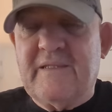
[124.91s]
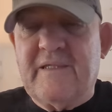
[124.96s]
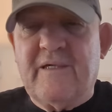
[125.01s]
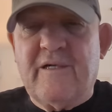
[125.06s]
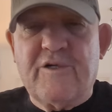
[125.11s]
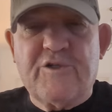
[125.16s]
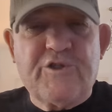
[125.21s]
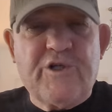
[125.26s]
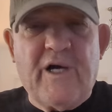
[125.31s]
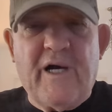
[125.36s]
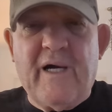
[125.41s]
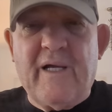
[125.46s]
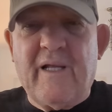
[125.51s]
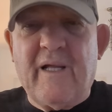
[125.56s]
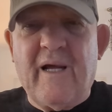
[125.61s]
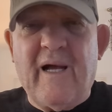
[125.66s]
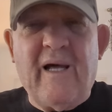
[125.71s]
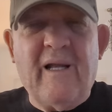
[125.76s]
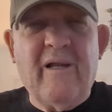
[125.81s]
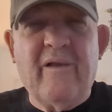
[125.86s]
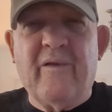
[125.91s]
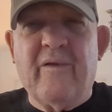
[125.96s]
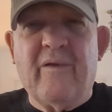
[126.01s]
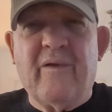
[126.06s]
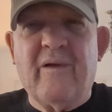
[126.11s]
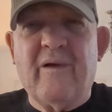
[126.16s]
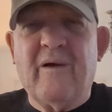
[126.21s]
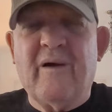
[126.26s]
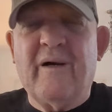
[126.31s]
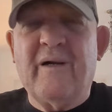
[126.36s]
And I shouted at Alan
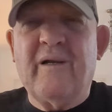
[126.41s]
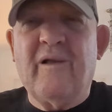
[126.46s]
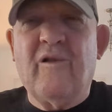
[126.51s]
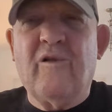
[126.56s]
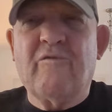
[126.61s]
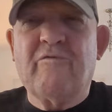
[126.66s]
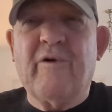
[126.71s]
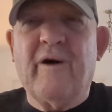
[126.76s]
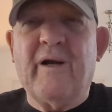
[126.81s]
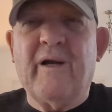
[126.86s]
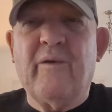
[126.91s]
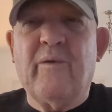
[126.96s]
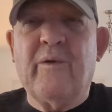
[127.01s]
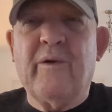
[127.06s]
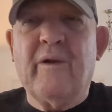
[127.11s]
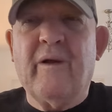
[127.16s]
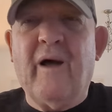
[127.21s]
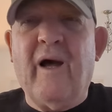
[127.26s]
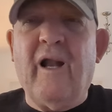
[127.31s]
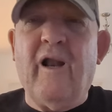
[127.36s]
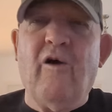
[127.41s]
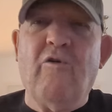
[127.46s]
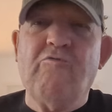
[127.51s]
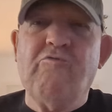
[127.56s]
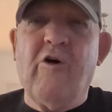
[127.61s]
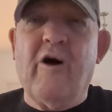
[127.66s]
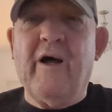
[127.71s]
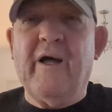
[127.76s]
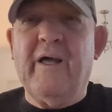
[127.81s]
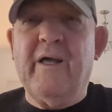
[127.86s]
and he looked round and went, hello,
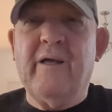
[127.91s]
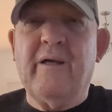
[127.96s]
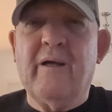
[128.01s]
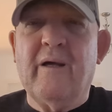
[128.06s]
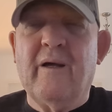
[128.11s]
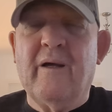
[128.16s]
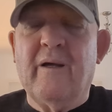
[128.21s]
Ray.